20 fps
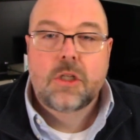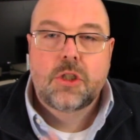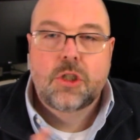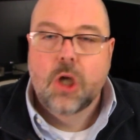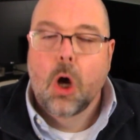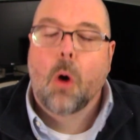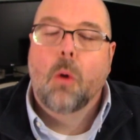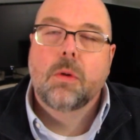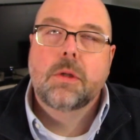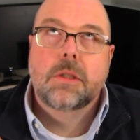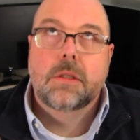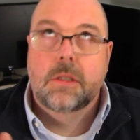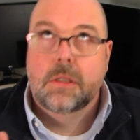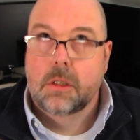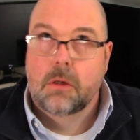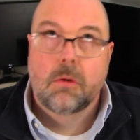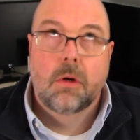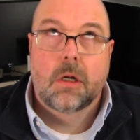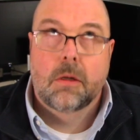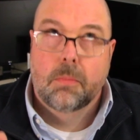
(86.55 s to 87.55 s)
Don't
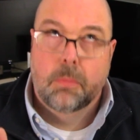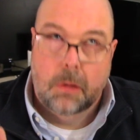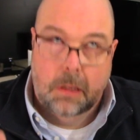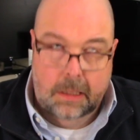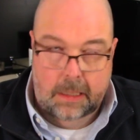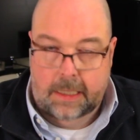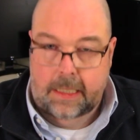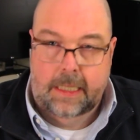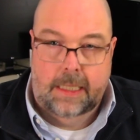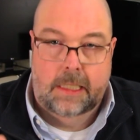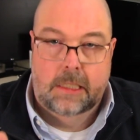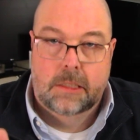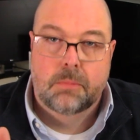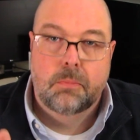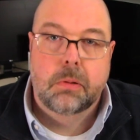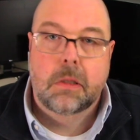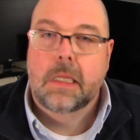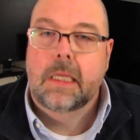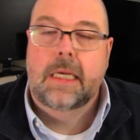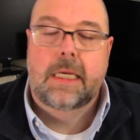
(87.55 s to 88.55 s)
do it, please,
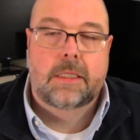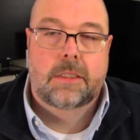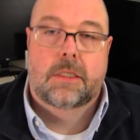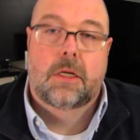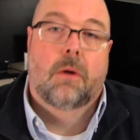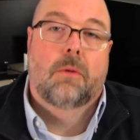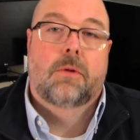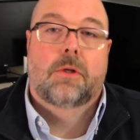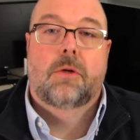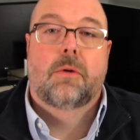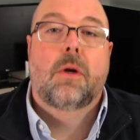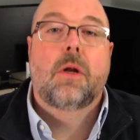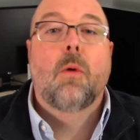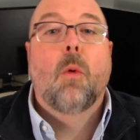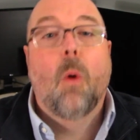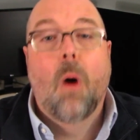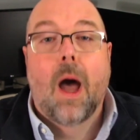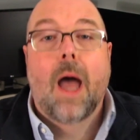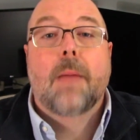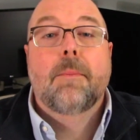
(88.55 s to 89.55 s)
please don't do it.
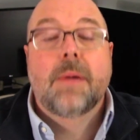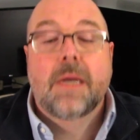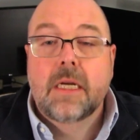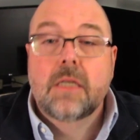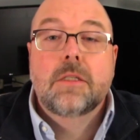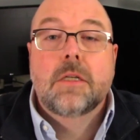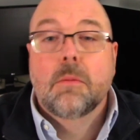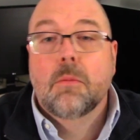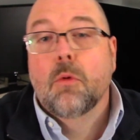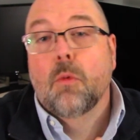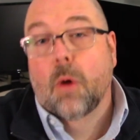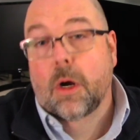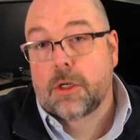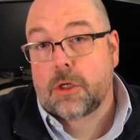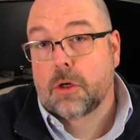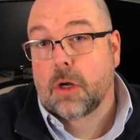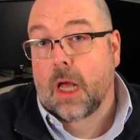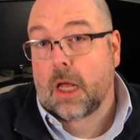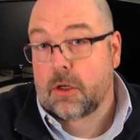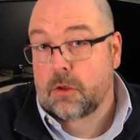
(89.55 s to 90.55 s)
Why? Because number one,
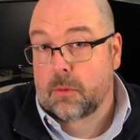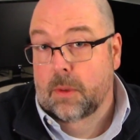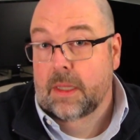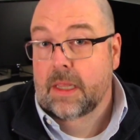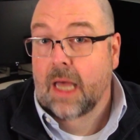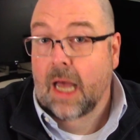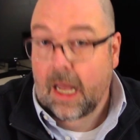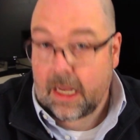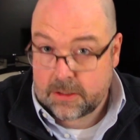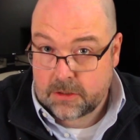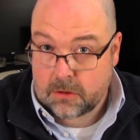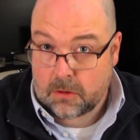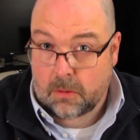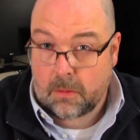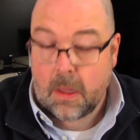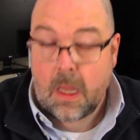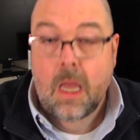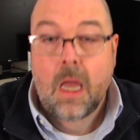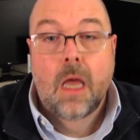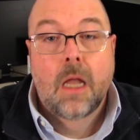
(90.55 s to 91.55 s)
you're not doing the hustle.